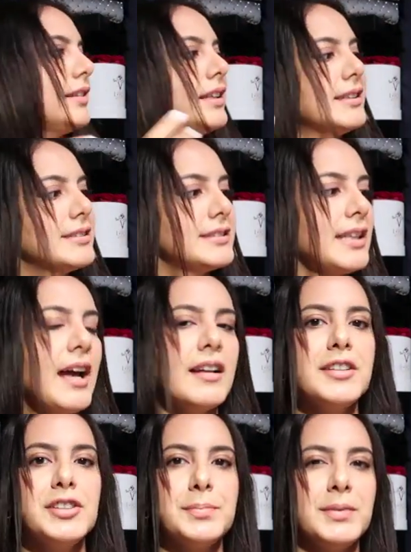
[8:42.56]
like
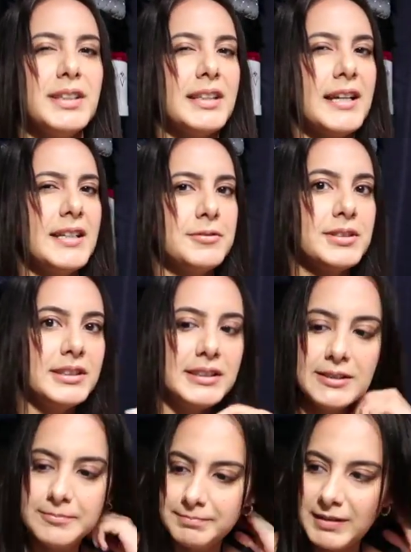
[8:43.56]
stylish, but like I didn't
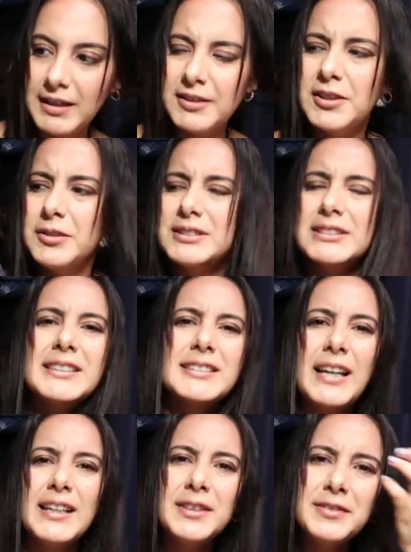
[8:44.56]
really, I don't know, it's
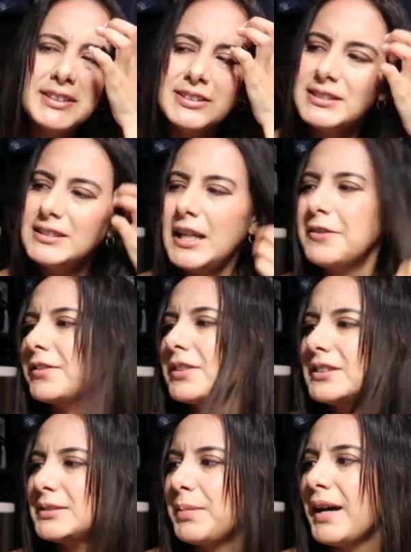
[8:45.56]
kind of like just an
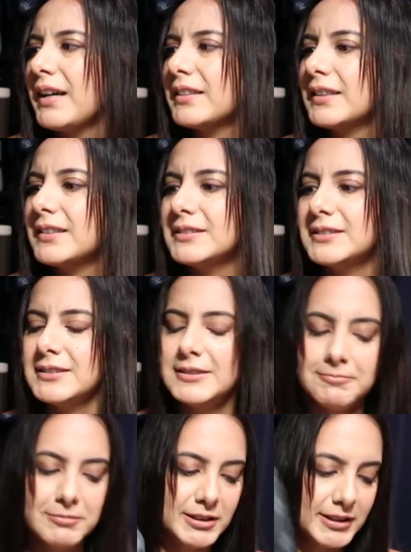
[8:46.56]
effortless bag. Like, this
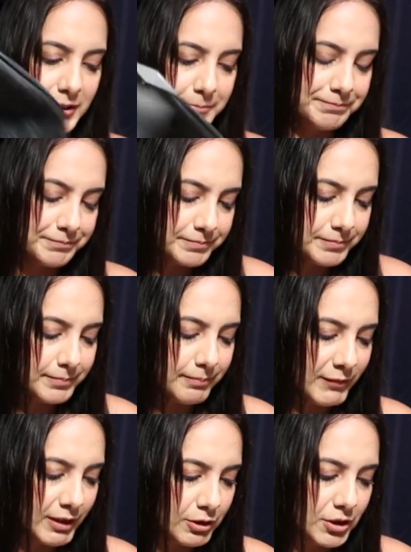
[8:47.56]
doesn't really
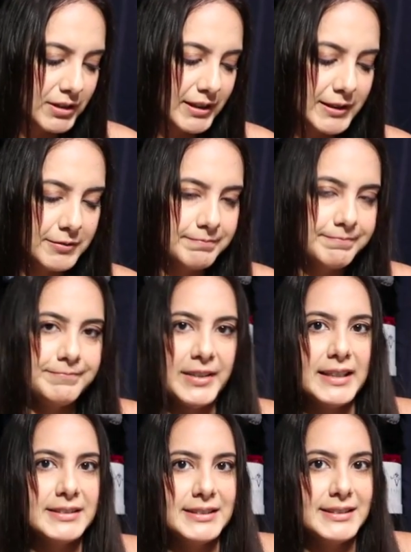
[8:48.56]
look like
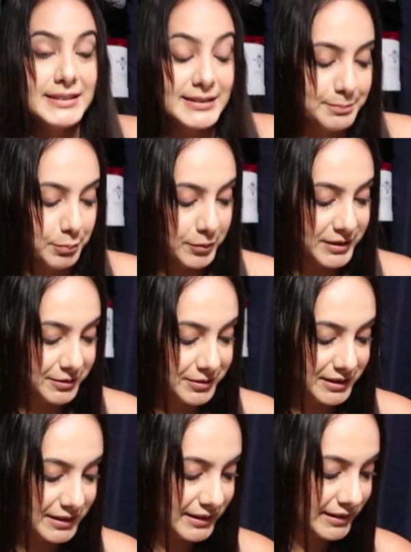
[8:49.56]
fancy, it's just sporty
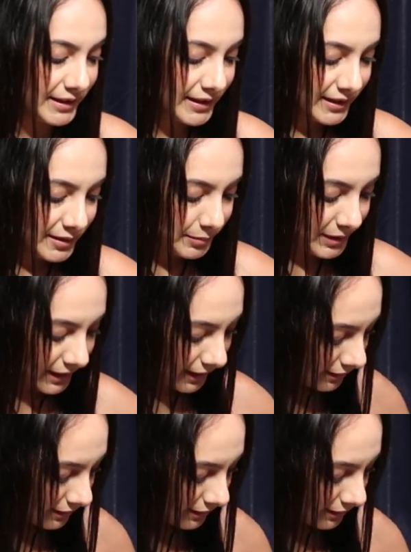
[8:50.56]
really, but I